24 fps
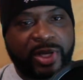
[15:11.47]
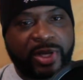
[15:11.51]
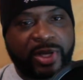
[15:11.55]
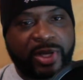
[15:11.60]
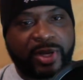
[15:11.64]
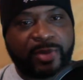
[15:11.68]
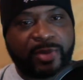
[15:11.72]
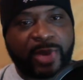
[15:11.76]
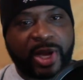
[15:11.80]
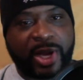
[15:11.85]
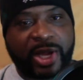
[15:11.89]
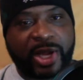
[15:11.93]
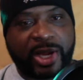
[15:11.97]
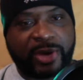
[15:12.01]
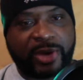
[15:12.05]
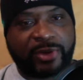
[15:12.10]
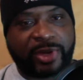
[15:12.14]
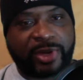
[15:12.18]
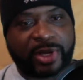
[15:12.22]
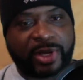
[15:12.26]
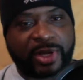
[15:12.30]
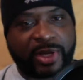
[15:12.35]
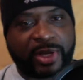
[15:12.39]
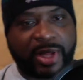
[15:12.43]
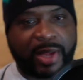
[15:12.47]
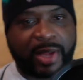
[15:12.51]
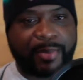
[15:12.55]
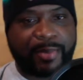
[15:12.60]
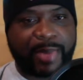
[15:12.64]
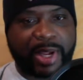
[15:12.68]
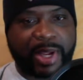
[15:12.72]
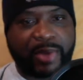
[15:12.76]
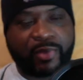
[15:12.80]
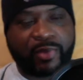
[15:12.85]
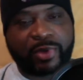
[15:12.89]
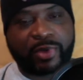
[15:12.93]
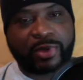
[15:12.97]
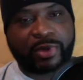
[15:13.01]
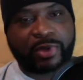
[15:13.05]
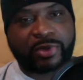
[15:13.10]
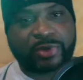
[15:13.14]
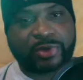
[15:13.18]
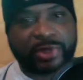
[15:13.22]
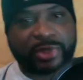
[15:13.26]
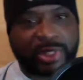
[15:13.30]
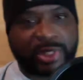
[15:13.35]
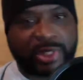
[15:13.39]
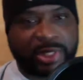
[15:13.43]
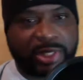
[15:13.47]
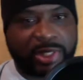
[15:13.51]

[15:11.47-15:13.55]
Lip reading: in my area, I might want to go see